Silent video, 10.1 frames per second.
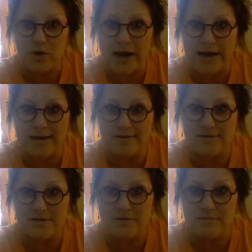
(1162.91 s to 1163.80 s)

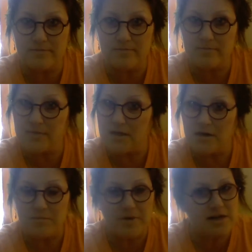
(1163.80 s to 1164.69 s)
reigns.
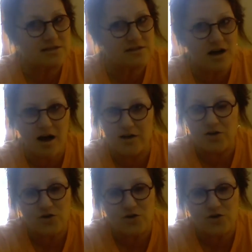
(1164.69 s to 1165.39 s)
But it's not.